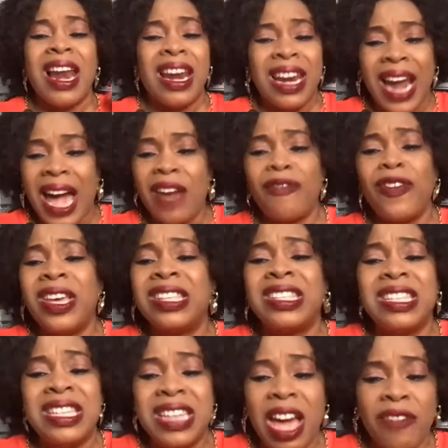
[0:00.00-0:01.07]
Life
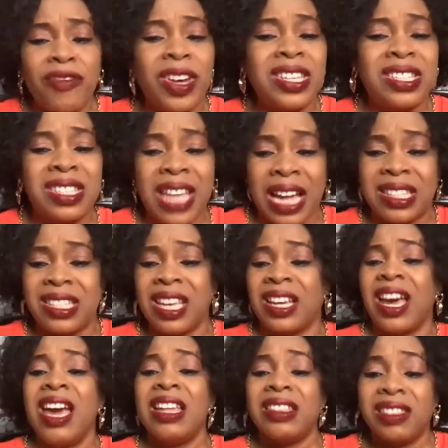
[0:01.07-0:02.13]
is never
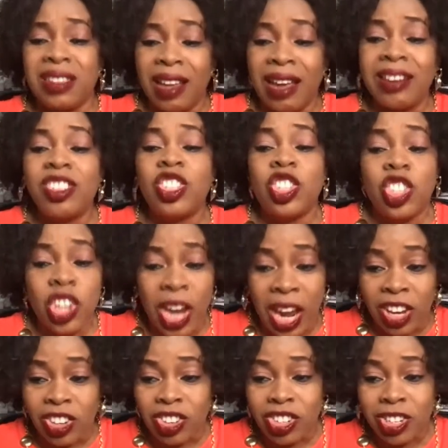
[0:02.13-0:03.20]
static. Things
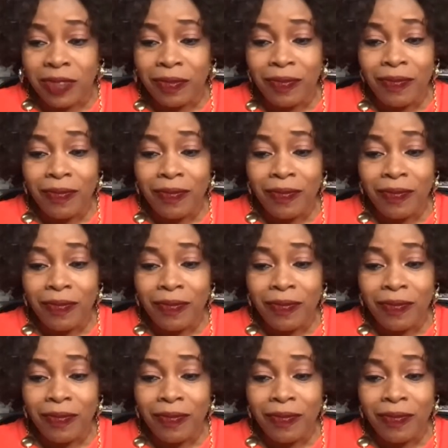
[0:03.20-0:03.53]
change.